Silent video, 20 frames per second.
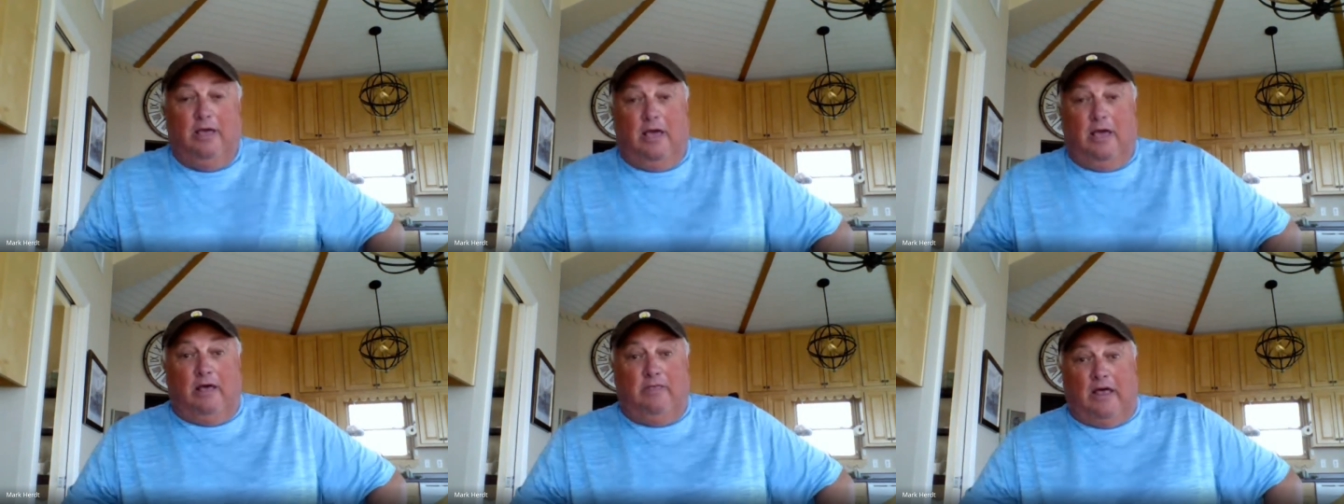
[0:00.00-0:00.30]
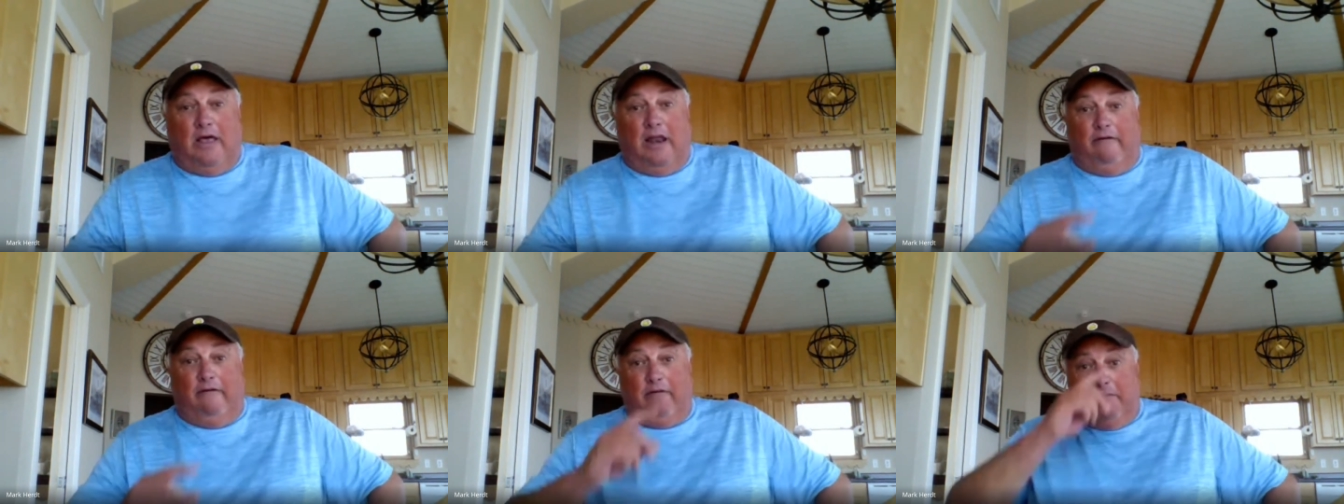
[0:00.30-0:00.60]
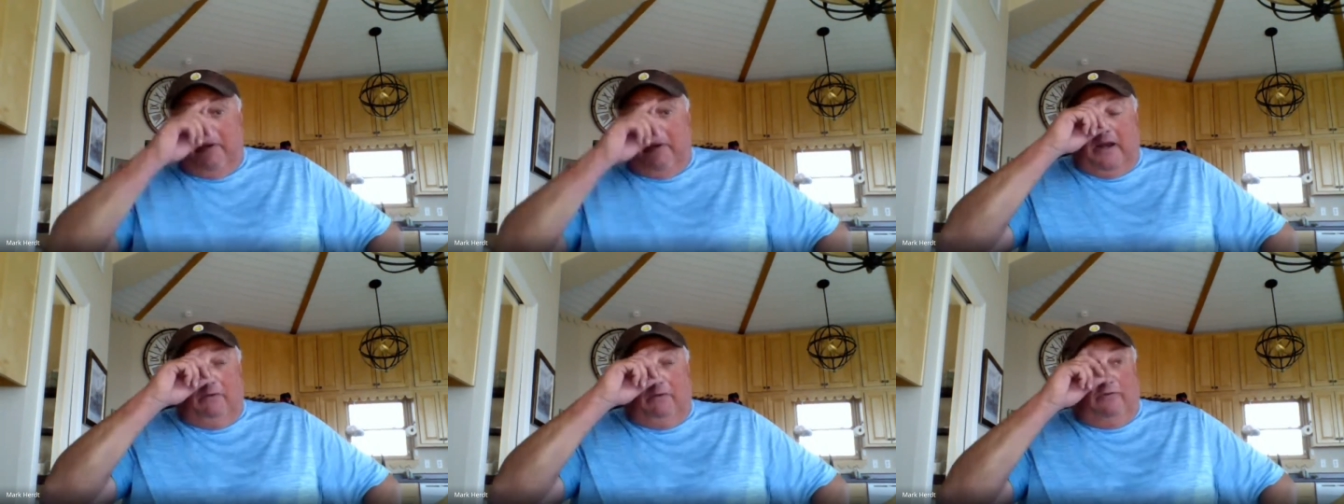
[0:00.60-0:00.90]
and then
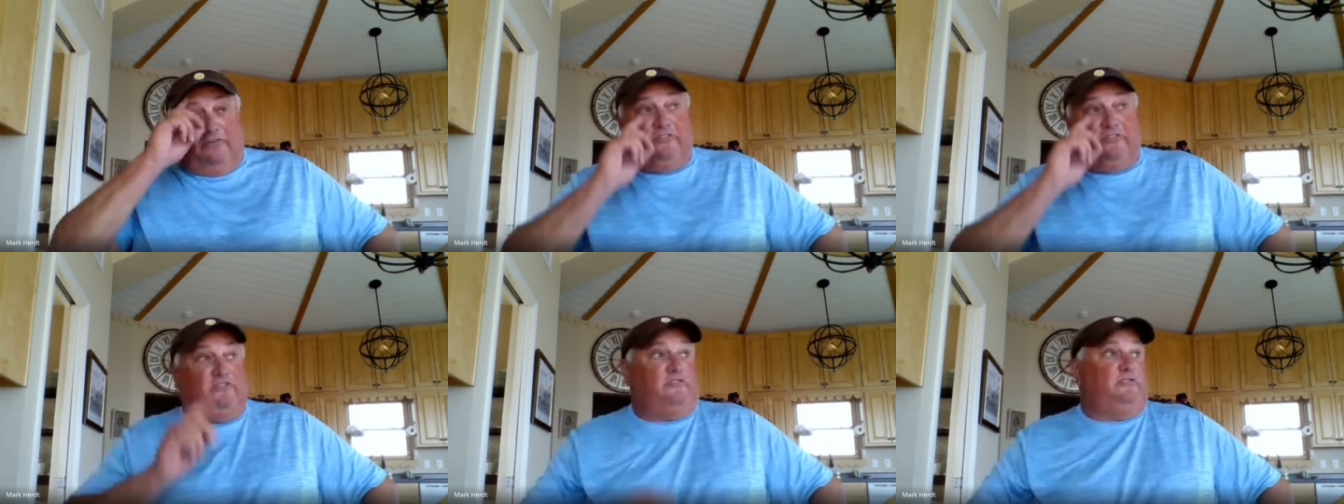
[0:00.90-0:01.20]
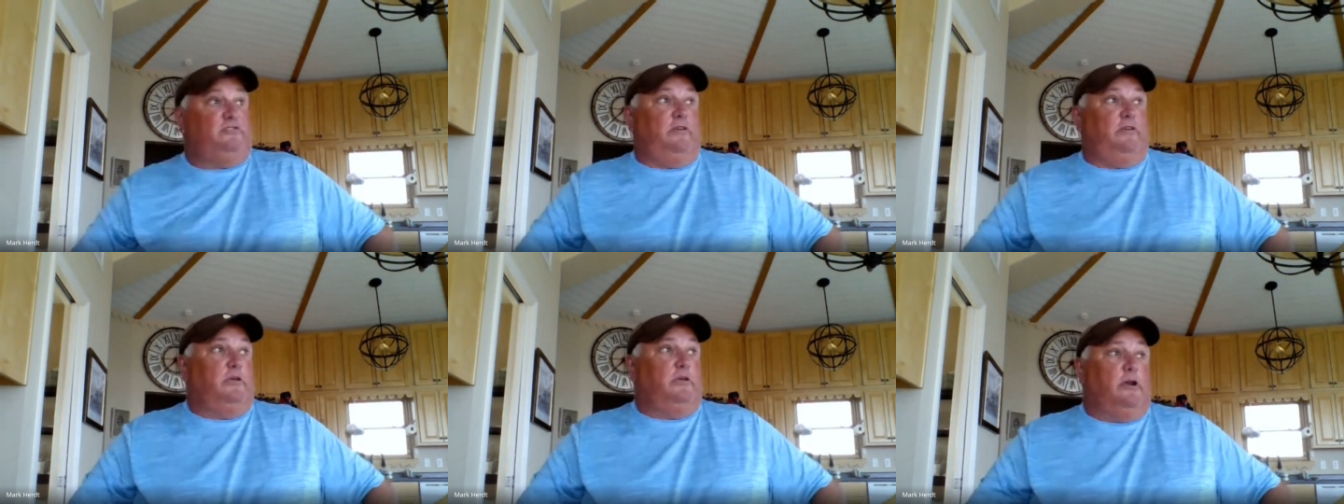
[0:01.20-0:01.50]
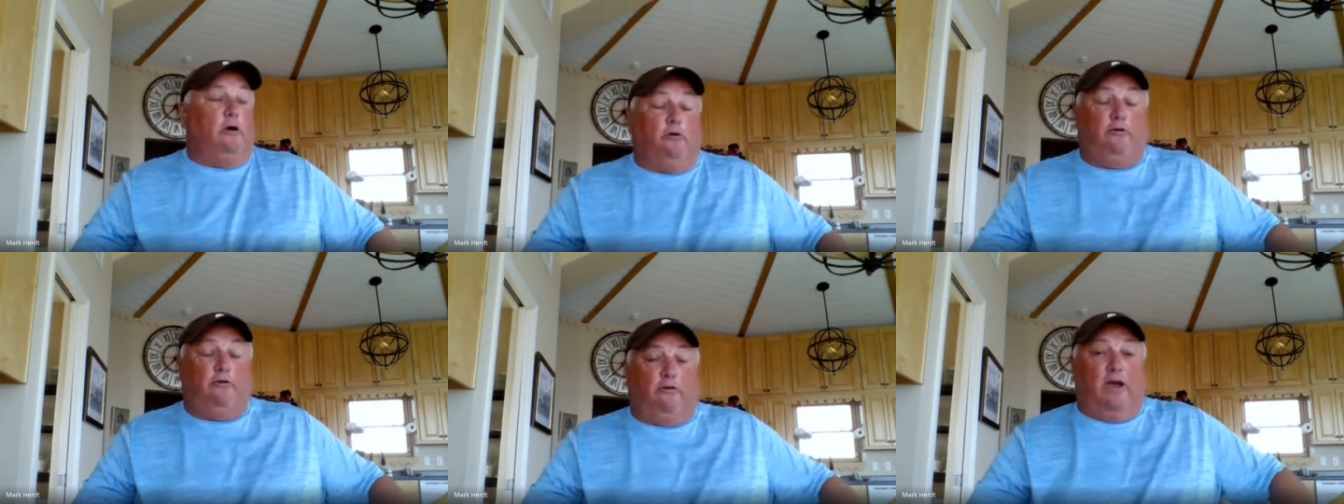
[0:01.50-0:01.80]
everybody was you
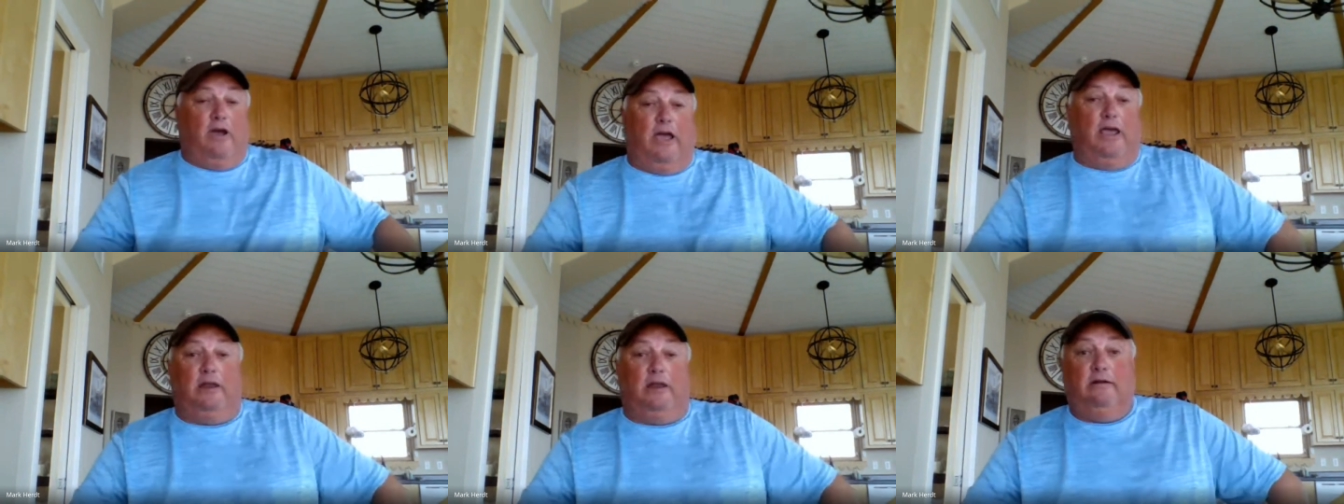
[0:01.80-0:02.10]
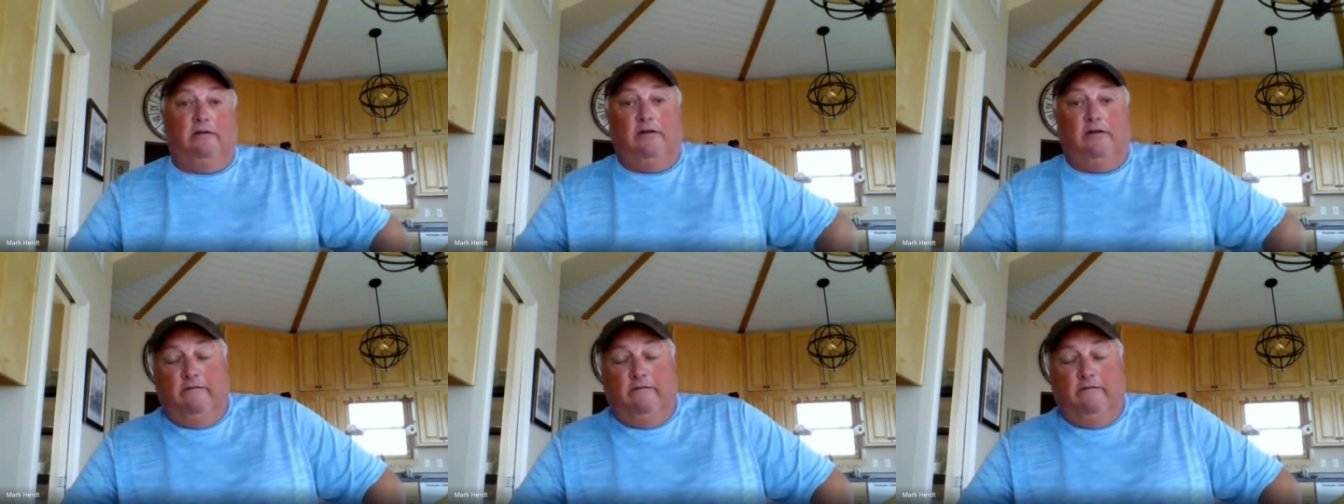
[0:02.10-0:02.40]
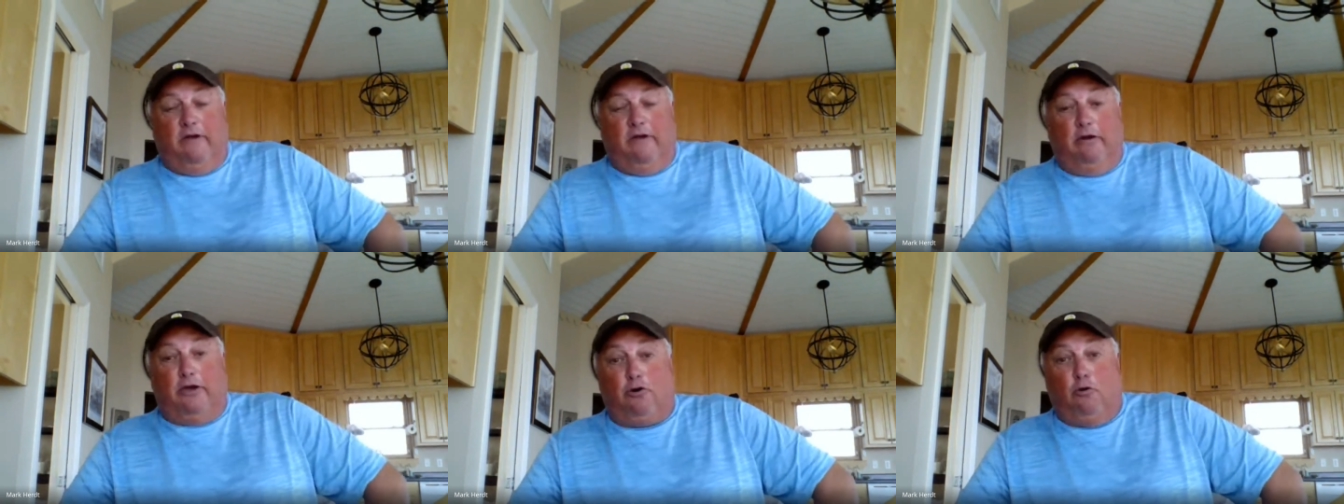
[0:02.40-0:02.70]
know great,
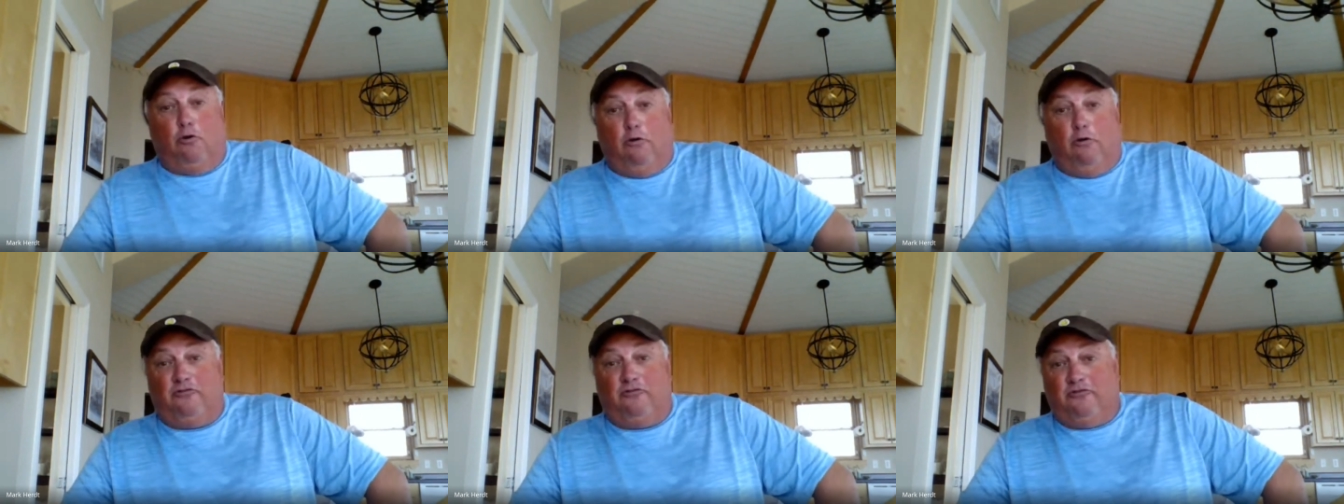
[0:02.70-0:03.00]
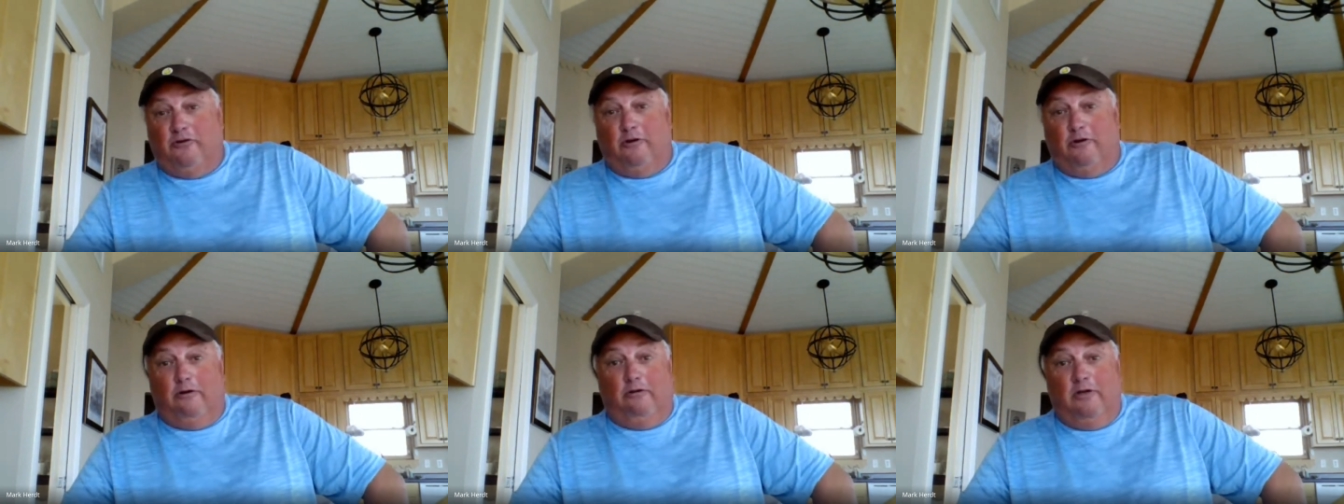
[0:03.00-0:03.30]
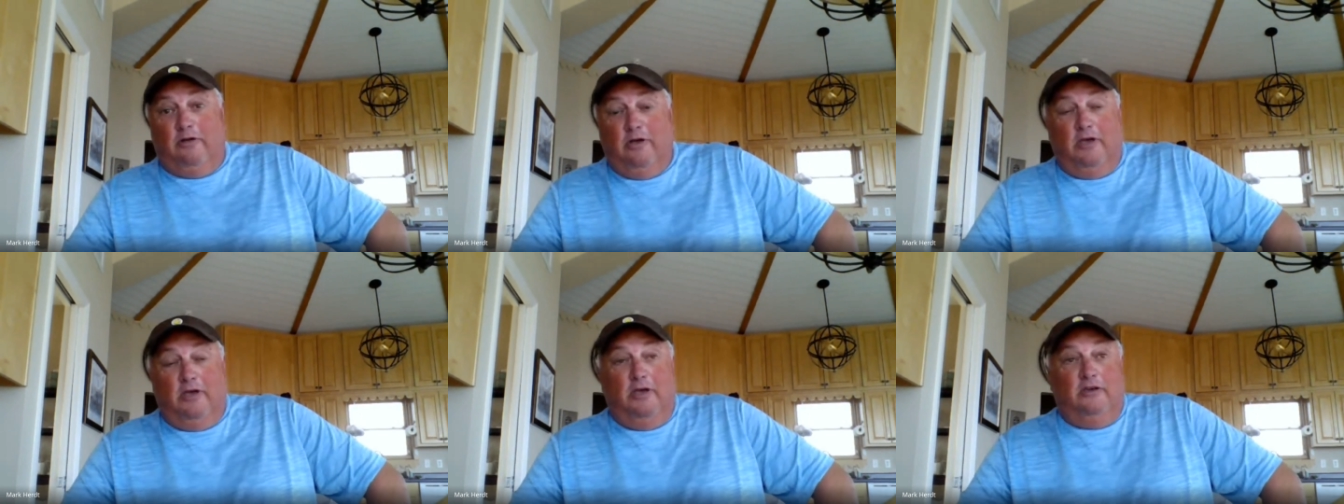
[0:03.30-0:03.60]
very
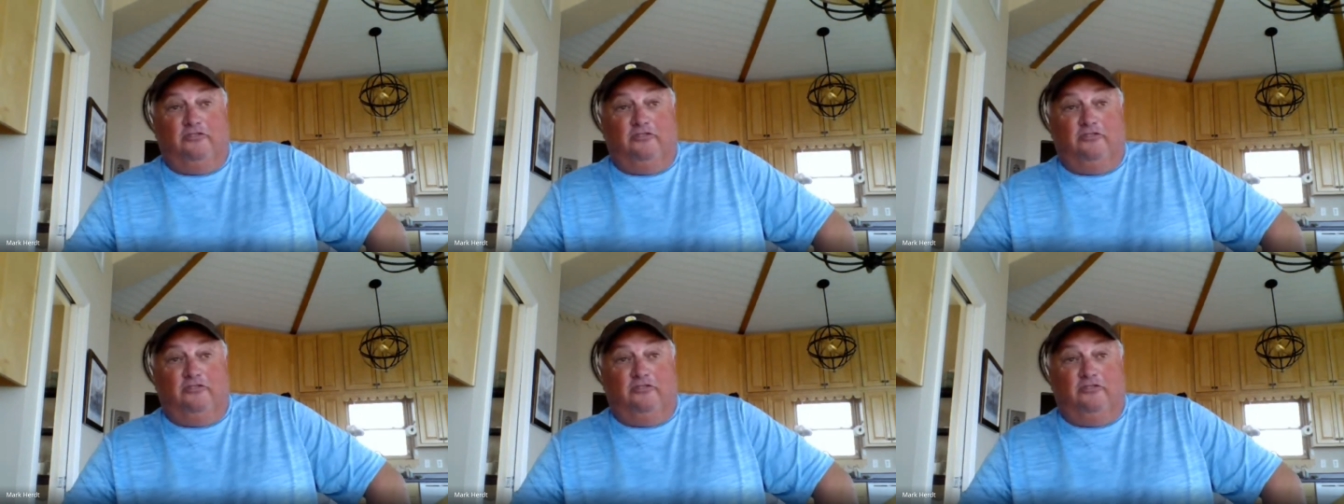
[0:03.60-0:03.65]
cordial,